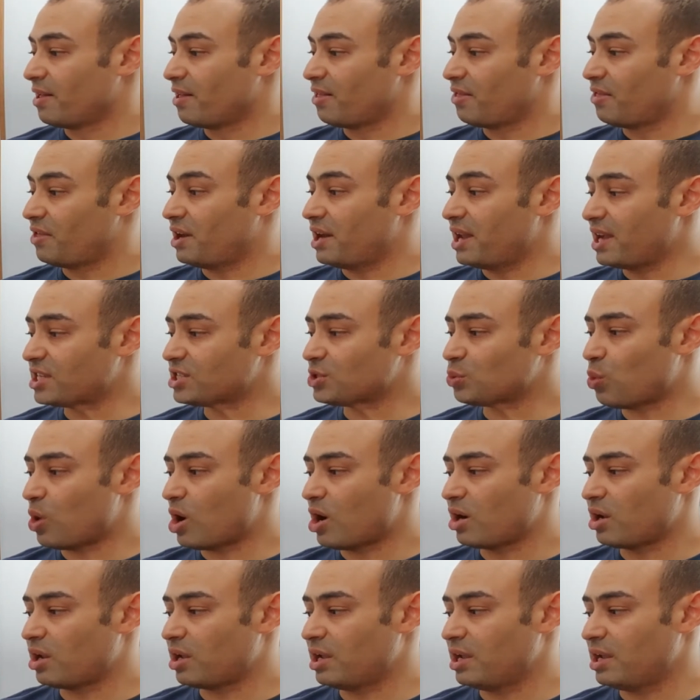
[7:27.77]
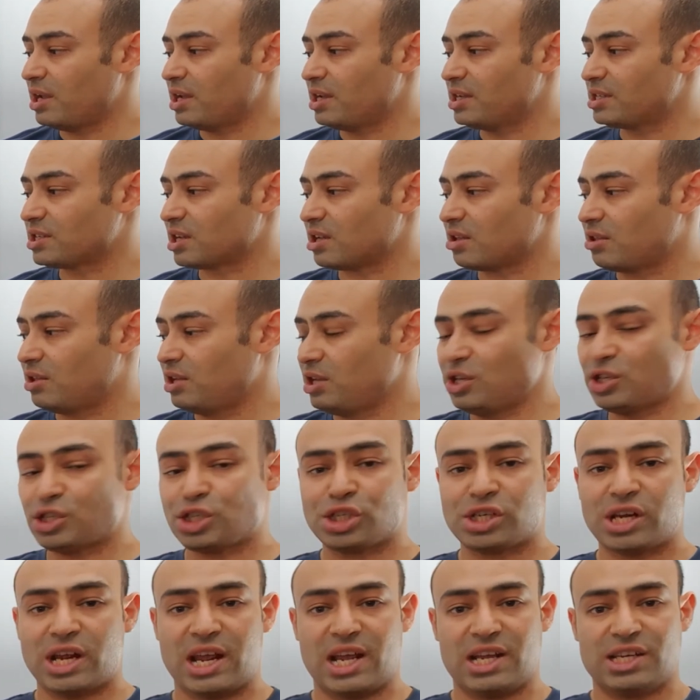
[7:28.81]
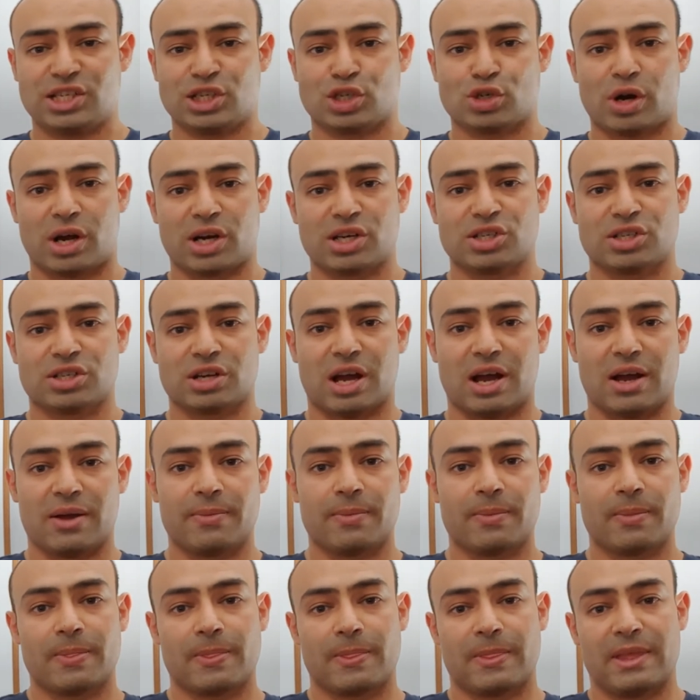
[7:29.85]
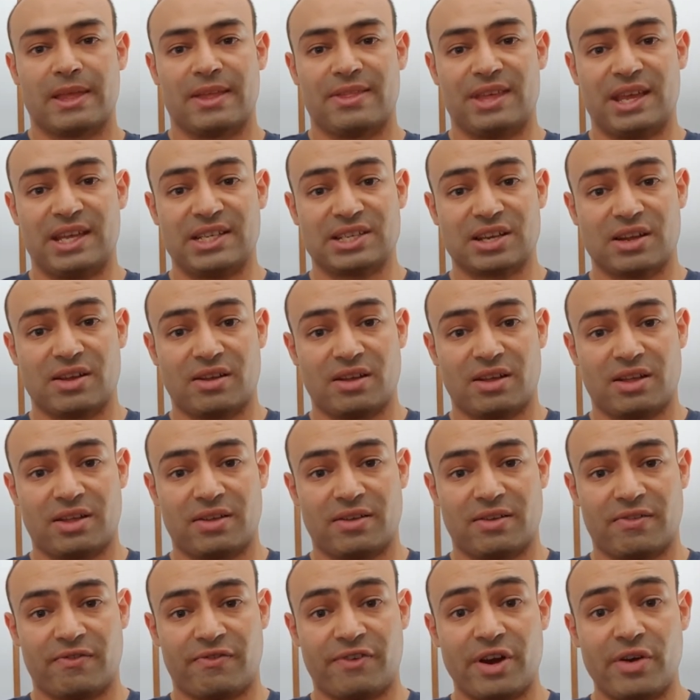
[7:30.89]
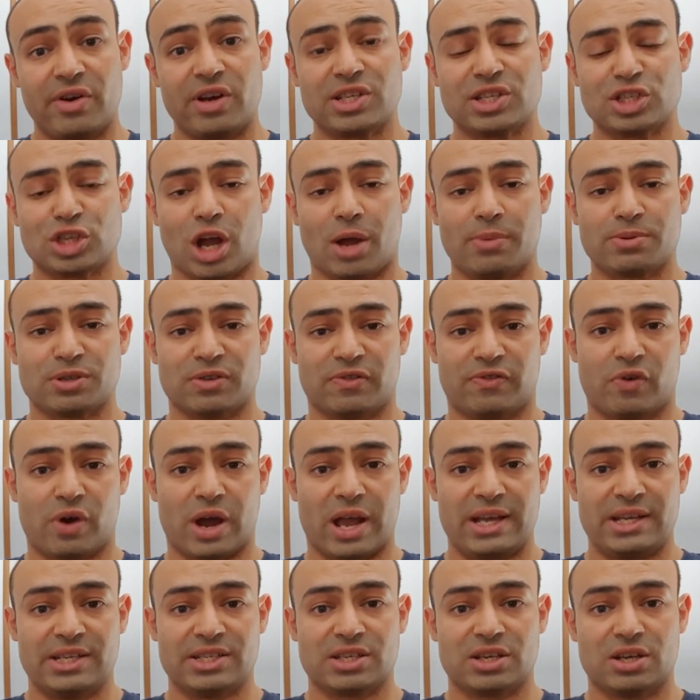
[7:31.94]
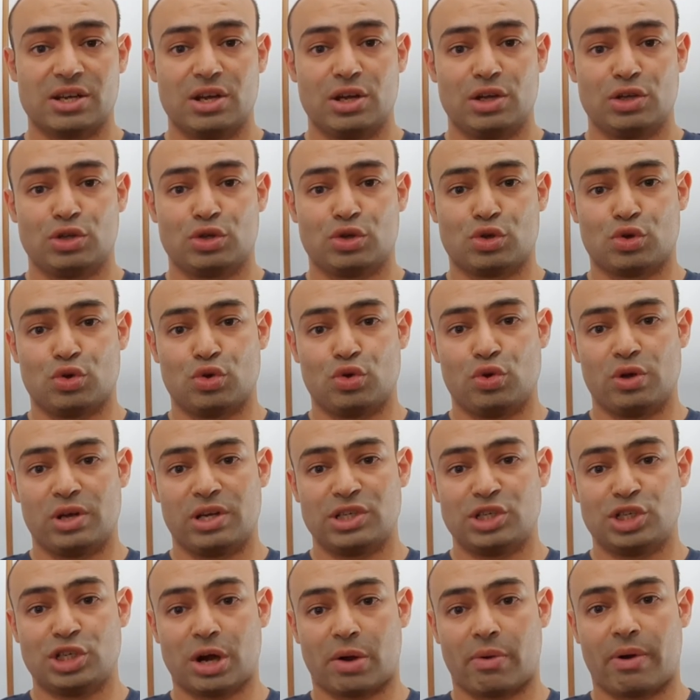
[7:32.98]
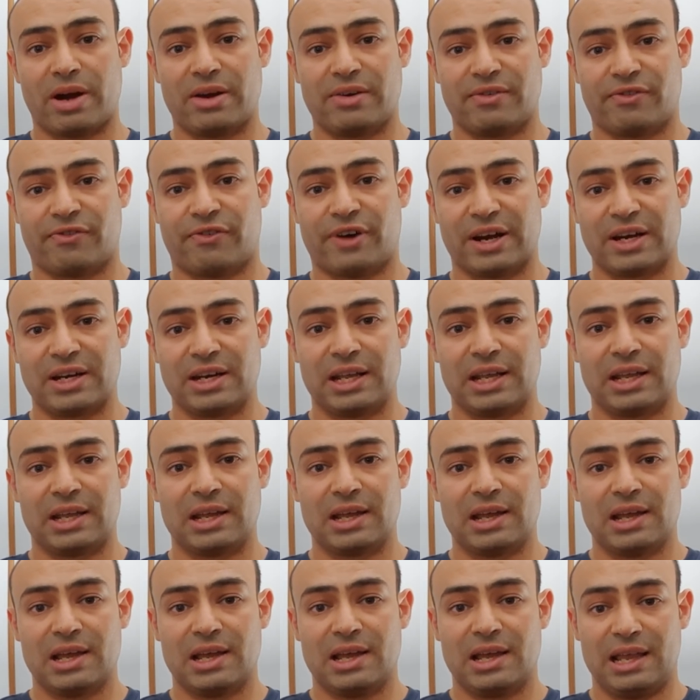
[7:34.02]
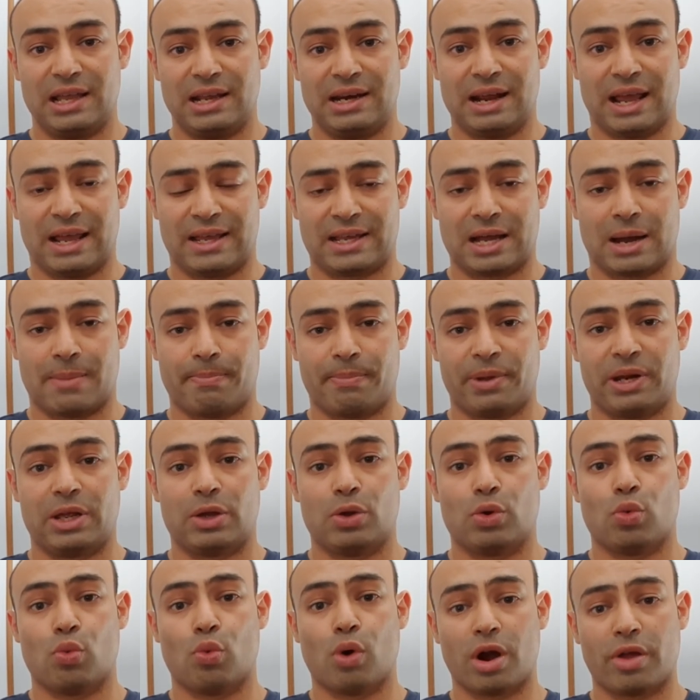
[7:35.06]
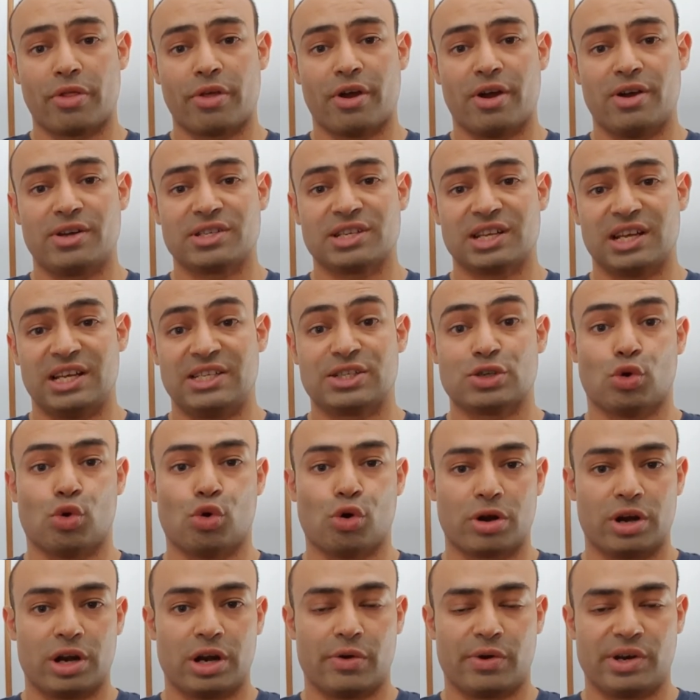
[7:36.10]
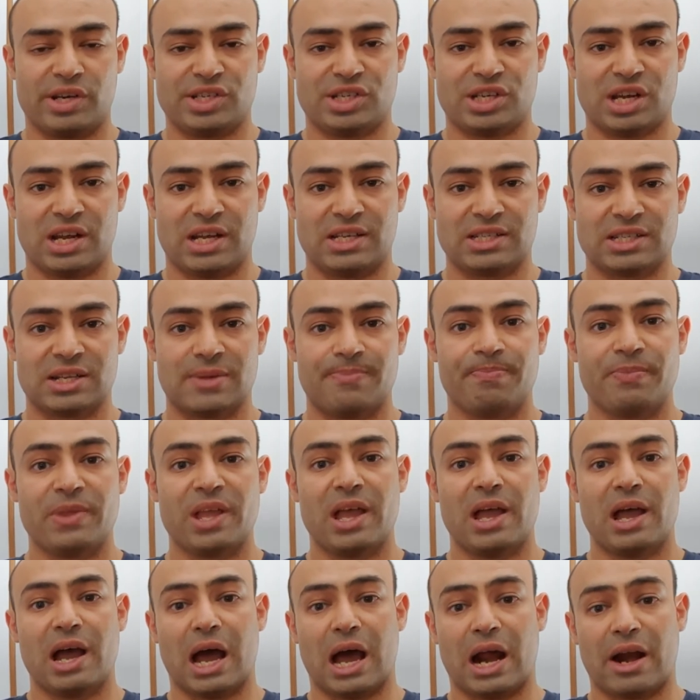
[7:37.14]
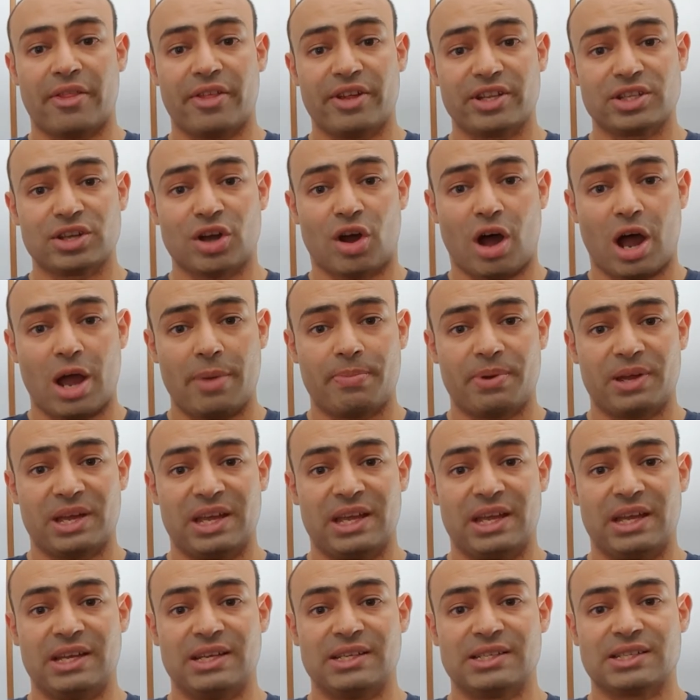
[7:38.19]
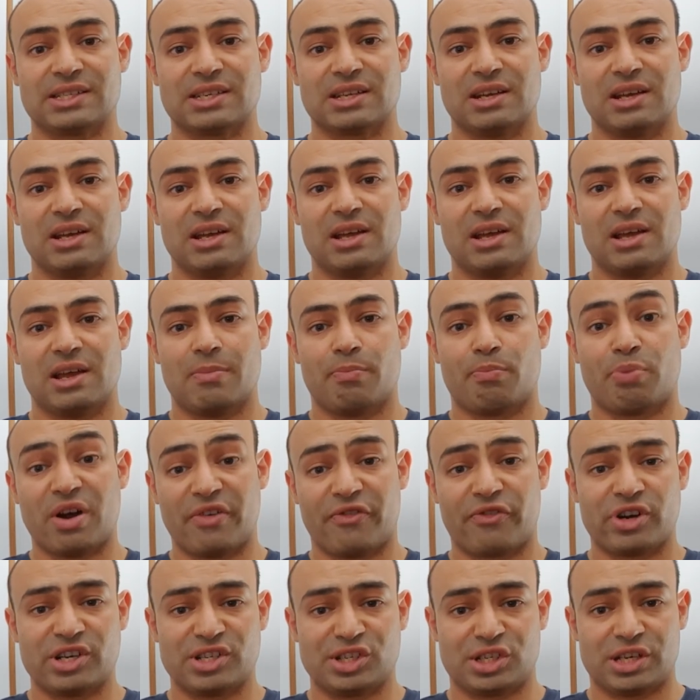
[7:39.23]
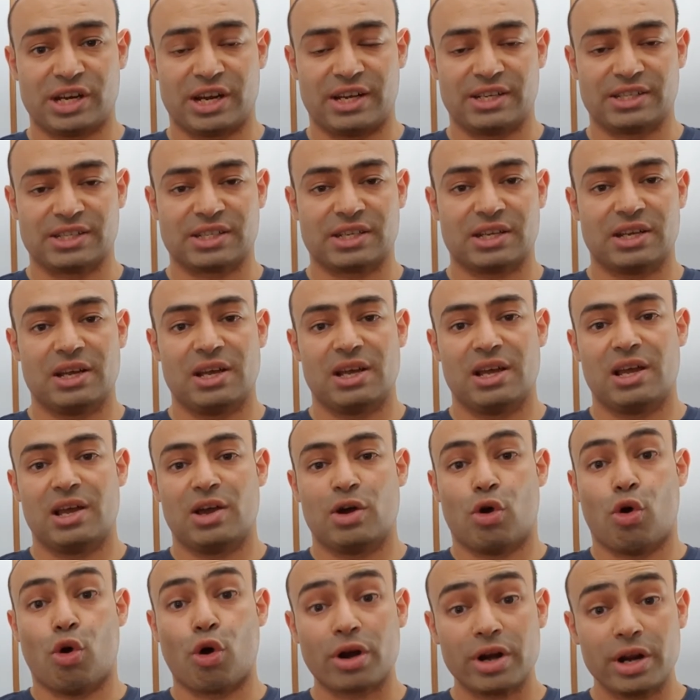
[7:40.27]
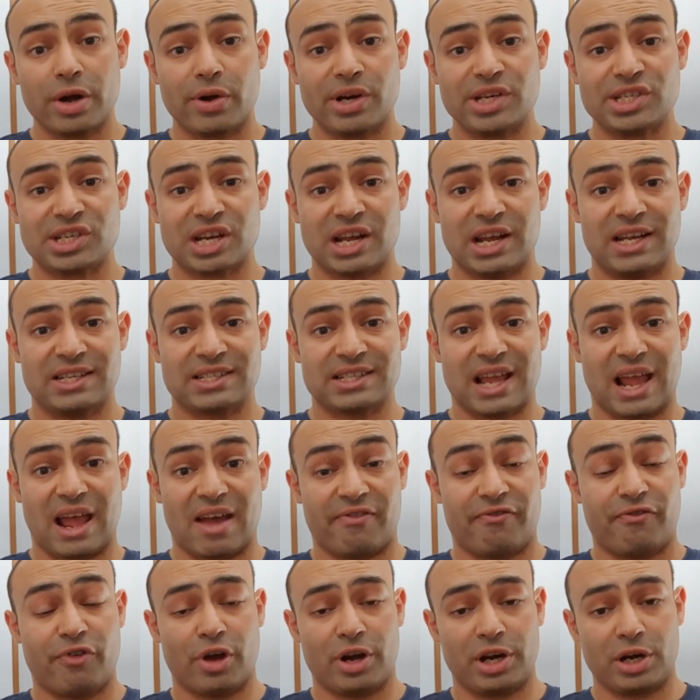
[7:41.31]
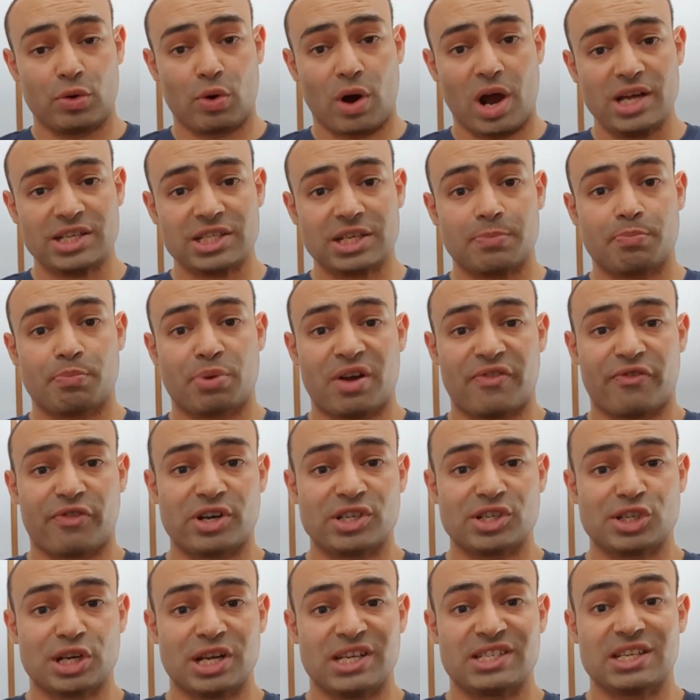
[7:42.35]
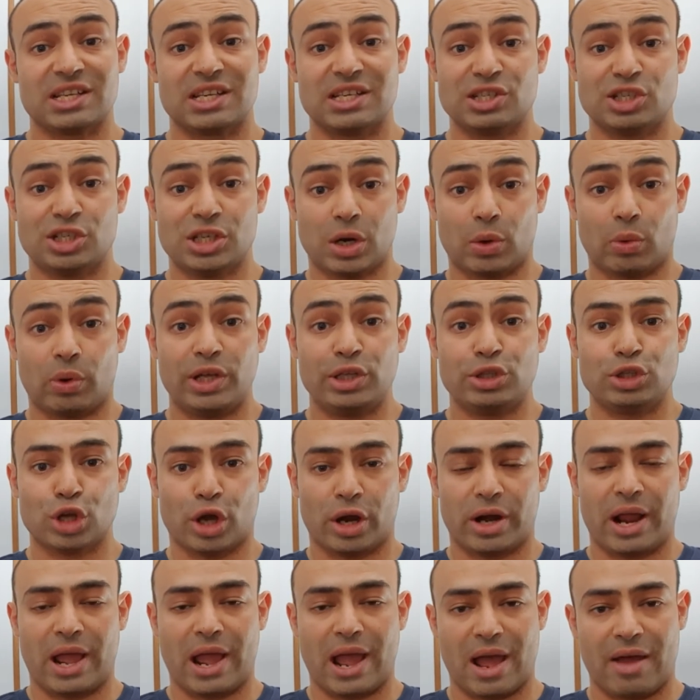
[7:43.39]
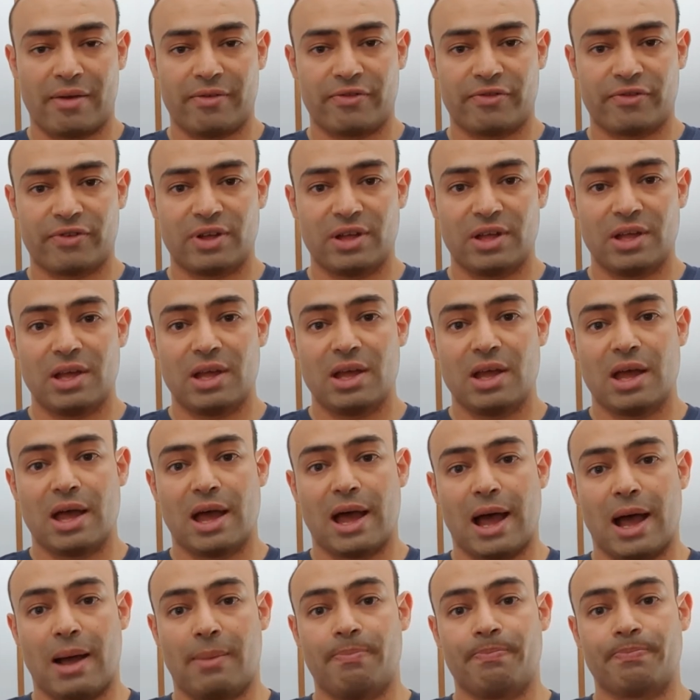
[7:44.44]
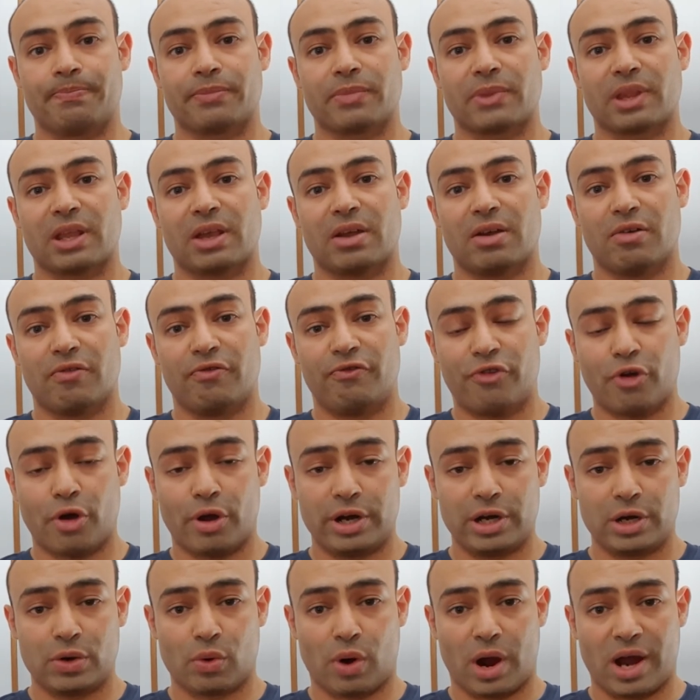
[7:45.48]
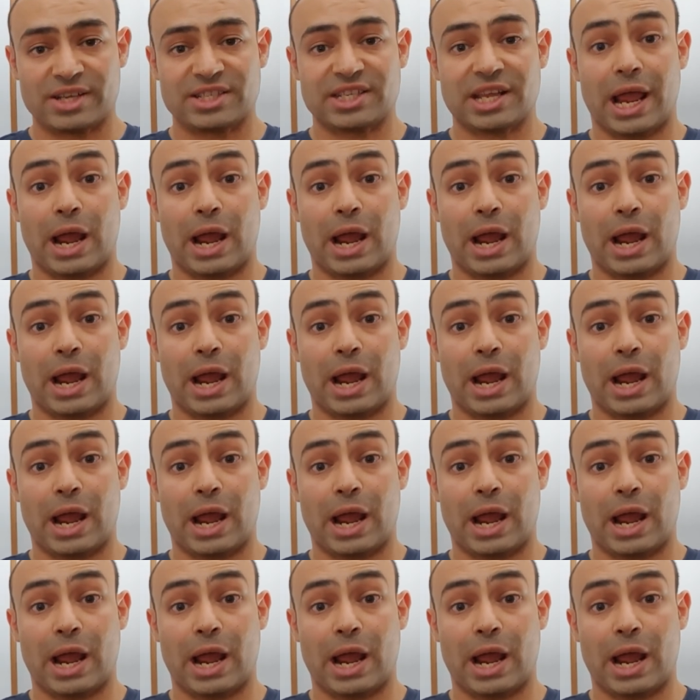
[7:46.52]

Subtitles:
The next one is the share structure. There's various types of ways to generate funding in a company. One of those is ordinary shares. Another type is preference shares. Ordinary shares have voting rights. Preference shares generally don't have voting rights.